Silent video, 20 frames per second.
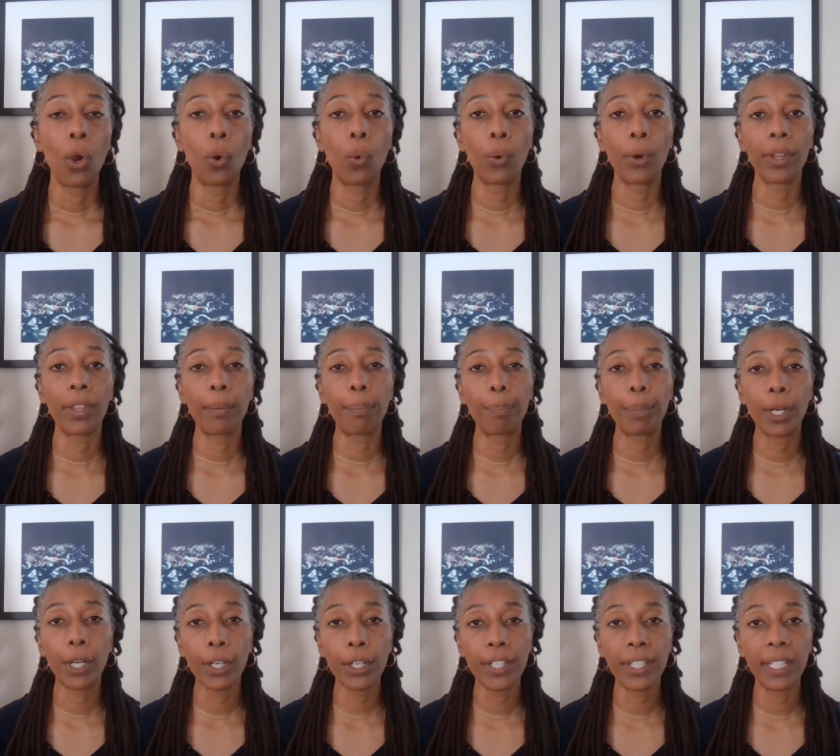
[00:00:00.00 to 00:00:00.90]
or the
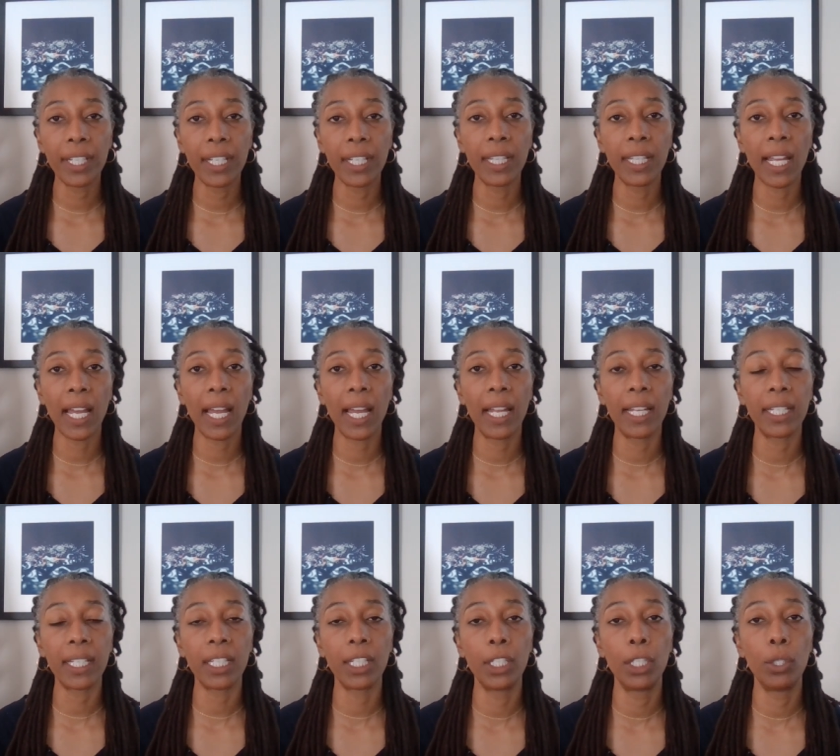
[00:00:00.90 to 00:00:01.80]
person that
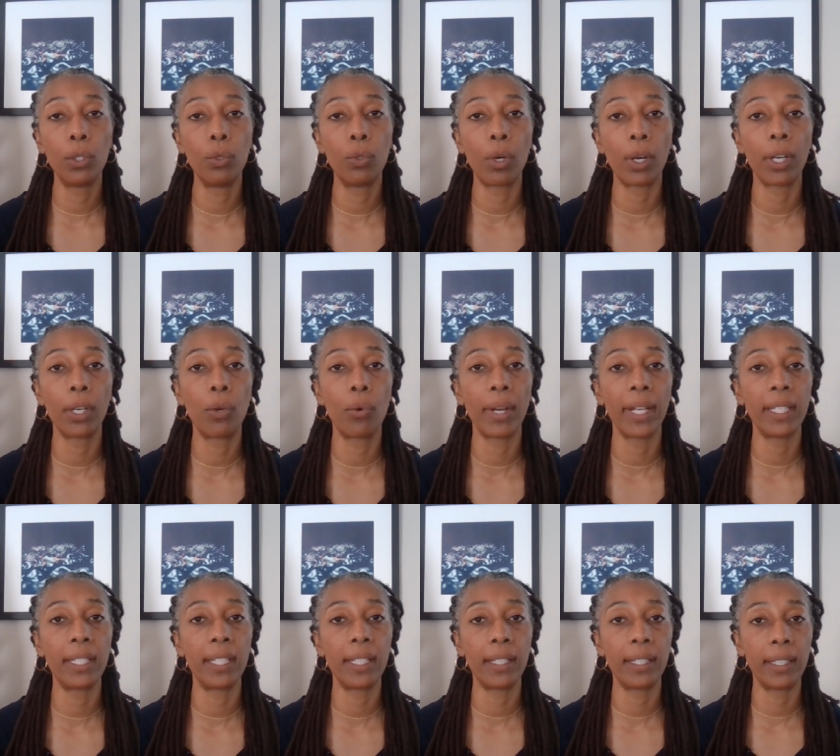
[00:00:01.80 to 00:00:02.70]
you are going
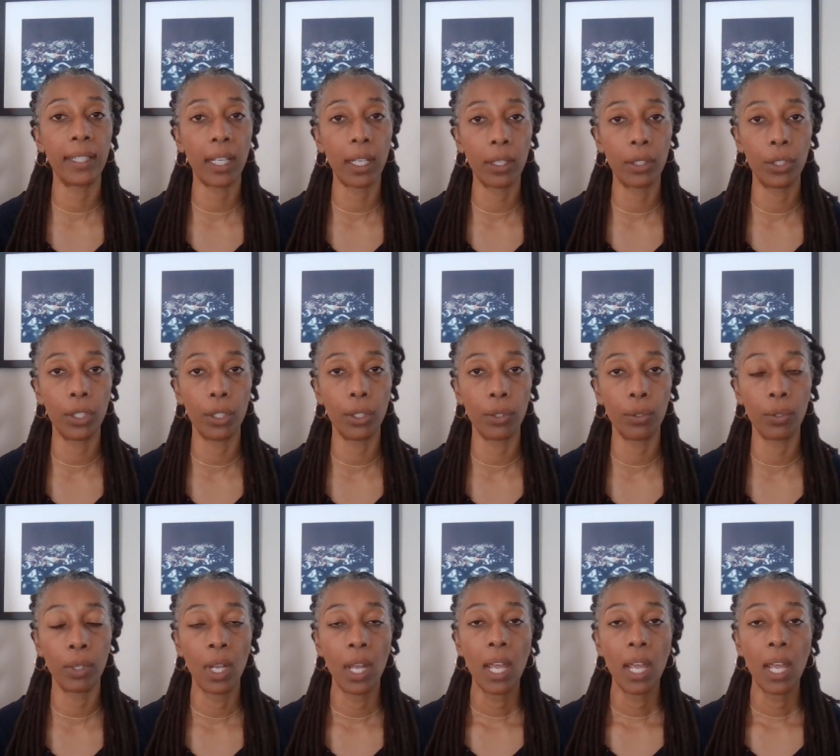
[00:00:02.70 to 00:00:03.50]
to sell to.